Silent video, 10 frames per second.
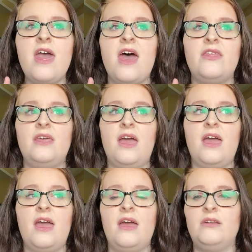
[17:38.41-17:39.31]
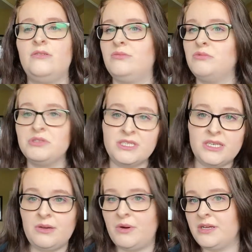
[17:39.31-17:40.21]
And then we'll
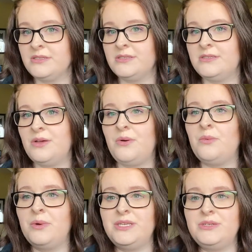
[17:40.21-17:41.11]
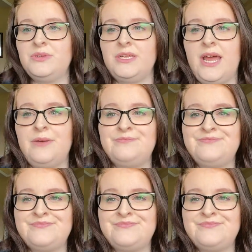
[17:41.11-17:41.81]
see what else we do today.